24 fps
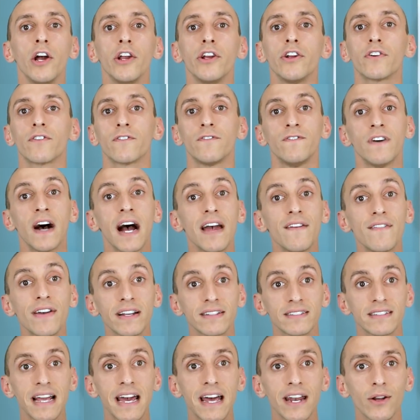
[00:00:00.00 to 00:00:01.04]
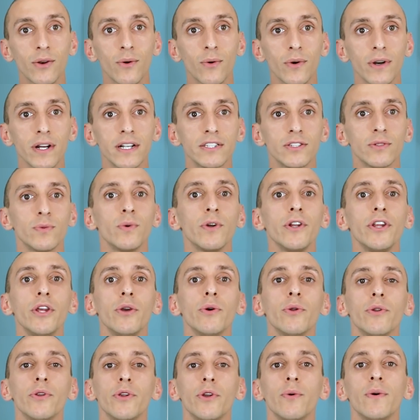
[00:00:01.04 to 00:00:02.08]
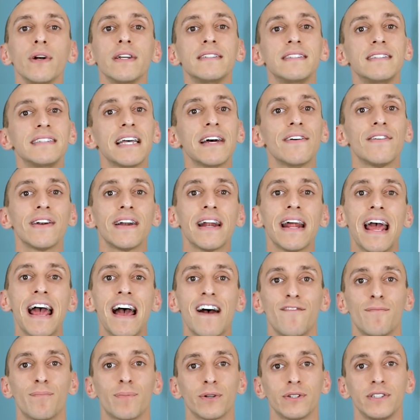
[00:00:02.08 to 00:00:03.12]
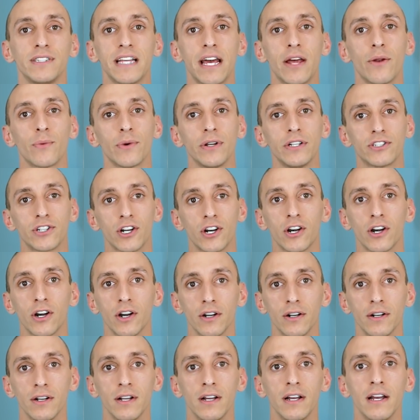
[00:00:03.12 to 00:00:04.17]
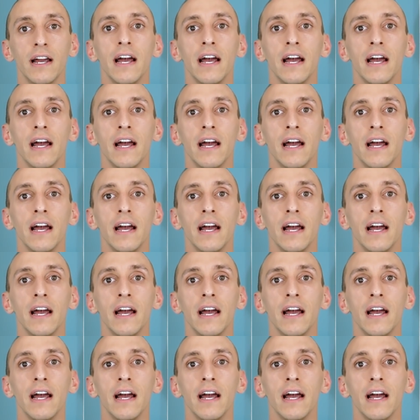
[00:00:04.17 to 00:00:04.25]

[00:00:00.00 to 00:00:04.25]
Your 5x categories would yield you a 7.5% return,